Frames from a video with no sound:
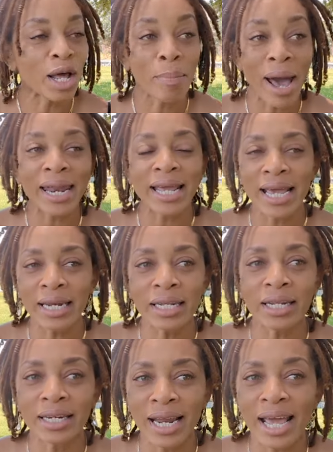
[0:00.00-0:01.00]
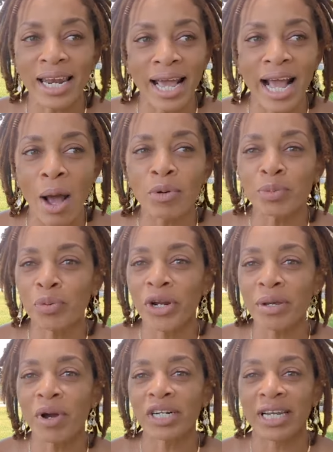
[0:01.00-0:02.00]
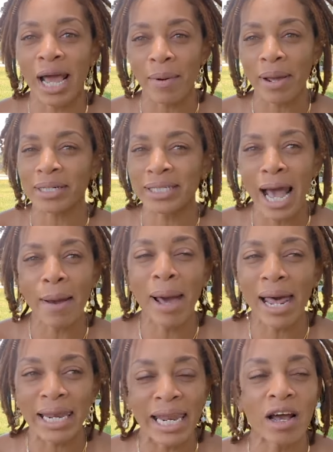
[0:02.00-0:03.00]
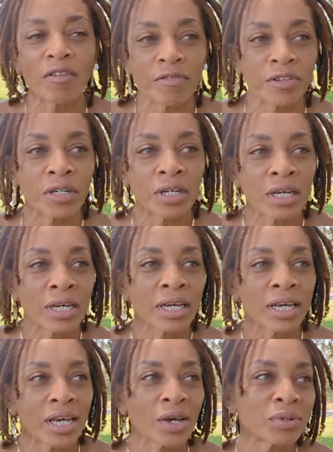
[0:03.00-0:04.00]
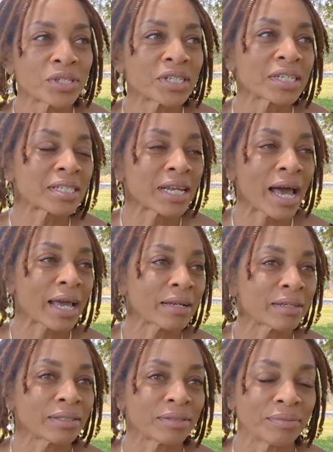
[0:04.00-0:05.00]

I, by the end of the night, like I was pretty much like by the time I left, it was just like